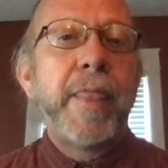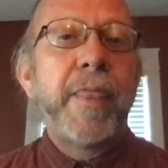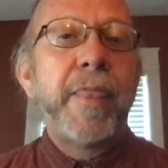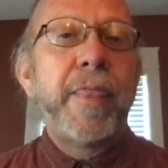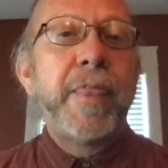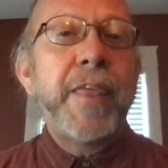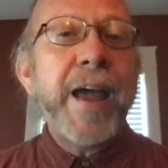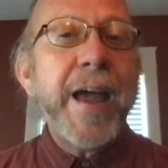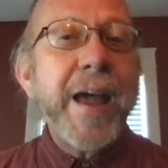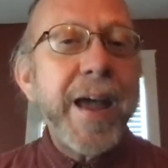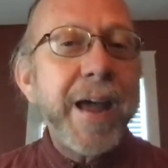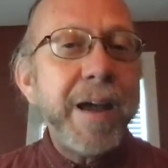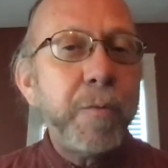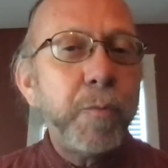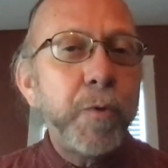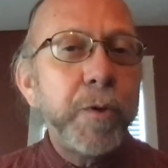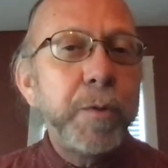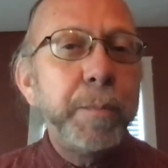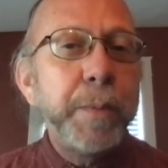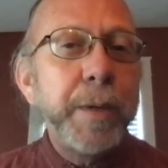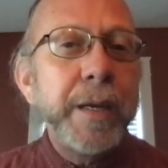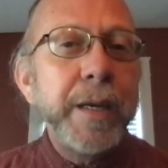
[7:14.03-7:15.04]
That
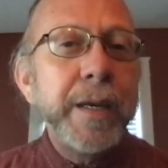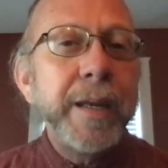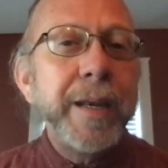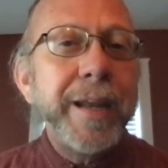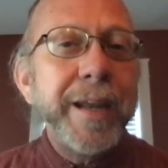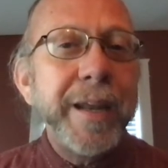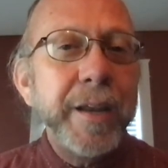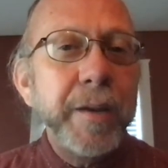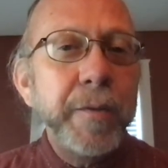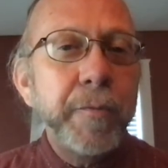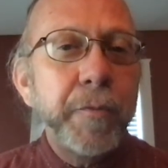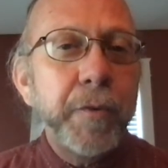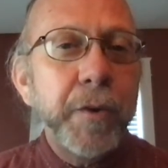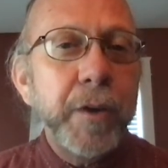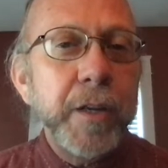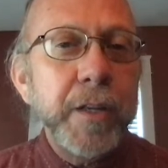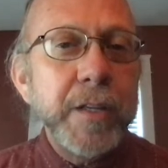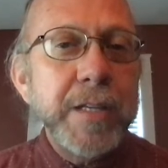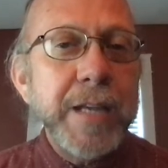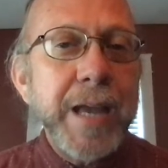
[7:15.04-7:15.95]
would be an inference.